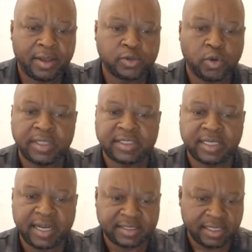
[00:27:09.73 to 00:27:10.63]
So it's
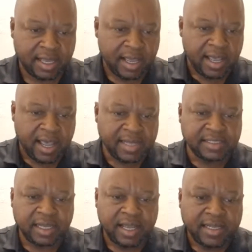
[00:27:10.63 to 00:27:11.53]
crazy.
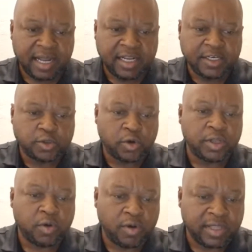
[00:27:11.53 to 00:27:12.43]
And they
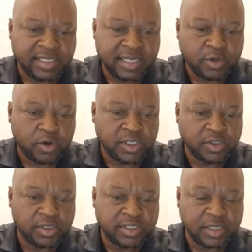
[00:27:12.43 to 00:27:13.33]
told the court that he had
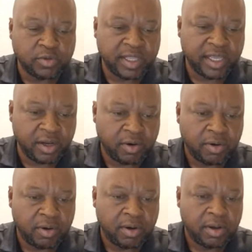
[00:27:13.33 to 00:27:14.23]
consensual sex with the
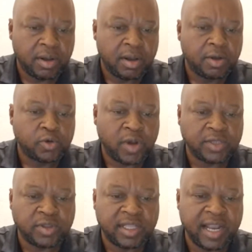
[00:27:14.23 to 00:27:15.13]
girl
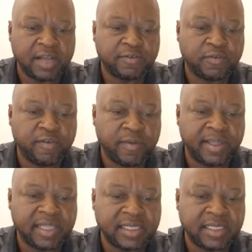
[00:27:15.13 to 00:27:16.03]
twice on the night of
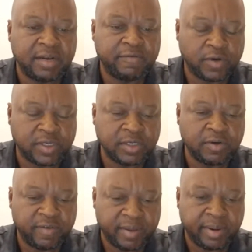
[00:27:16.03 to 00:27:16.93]
November 13 and 14
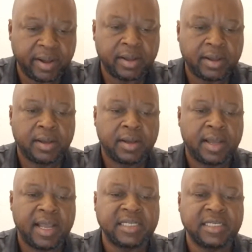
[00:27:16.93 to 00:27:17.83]
November,
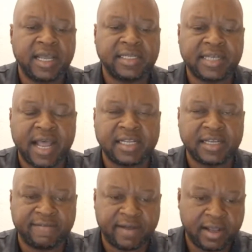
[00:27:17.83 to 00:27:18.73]
and it
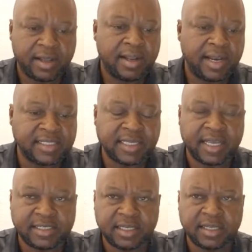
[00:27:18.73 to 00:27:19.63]
denied ever lacing
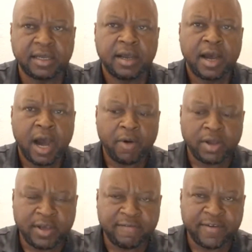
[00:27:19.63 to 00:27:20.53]
a drink. How
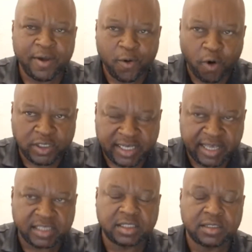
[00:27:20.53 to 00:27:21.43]
are you having a court
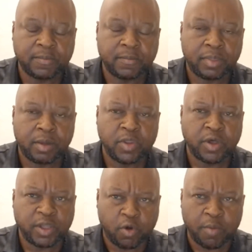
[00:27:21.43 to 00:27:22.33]
case
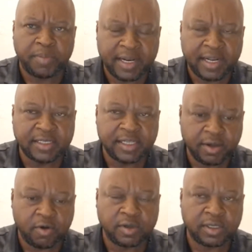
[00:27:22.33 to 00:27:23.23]
without the complainant in
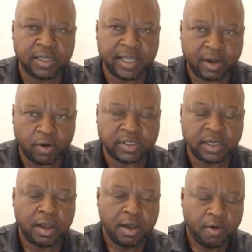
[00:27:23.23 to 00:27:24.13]
the
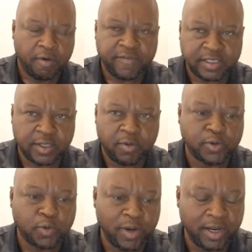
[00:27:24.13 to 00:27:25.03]
court? Obviously, you
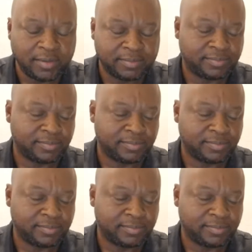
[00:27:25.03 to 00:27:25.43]
want to win.